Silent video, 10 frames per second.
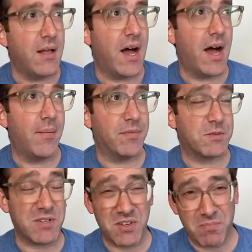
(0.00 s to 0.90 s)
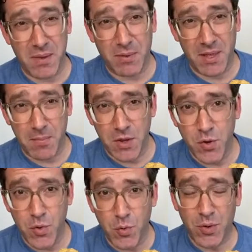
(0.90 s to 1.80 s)
especially people like me
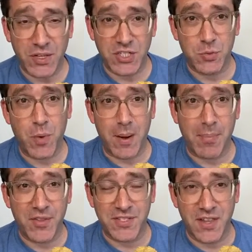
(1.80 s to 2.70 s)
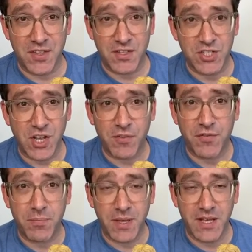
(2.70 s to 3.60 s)
who really just want to put this on the
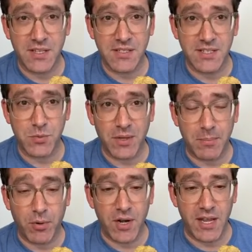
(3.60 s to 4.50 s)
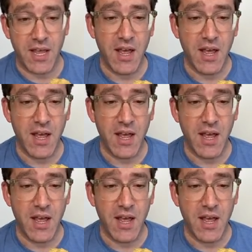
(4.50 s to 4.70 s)
shelf because it's really pretty.